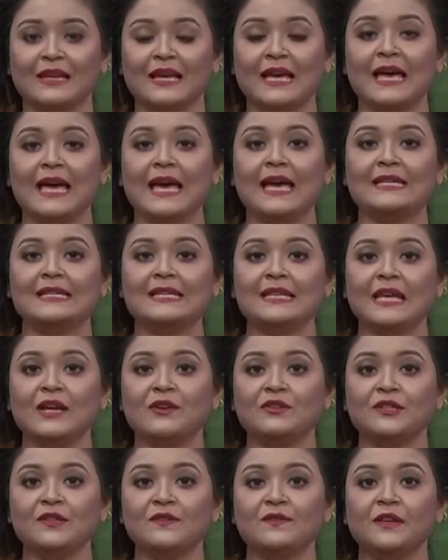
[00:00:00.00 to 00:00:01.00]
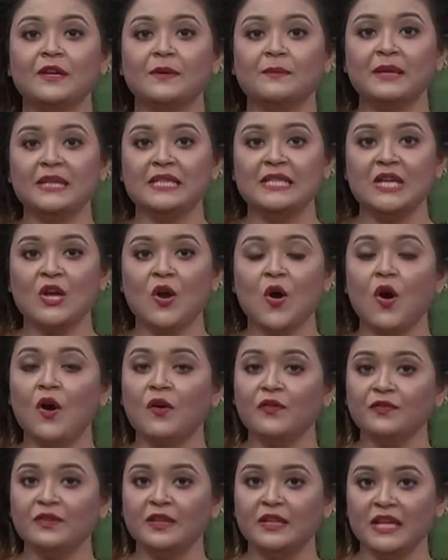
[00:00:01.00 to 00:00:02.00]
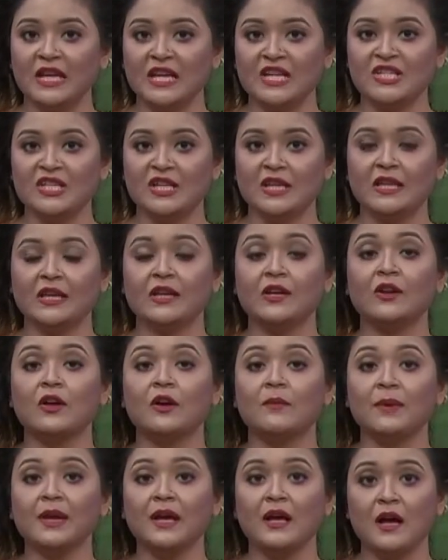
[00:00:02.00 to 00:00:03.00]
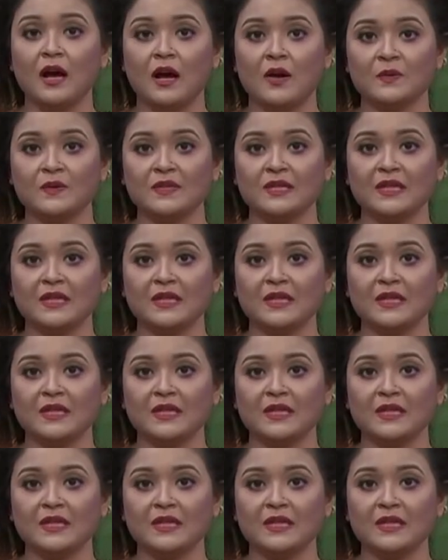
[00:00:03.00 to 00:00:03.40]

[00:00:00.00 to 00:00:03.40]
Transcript: Executive Committee of the National Economic Council,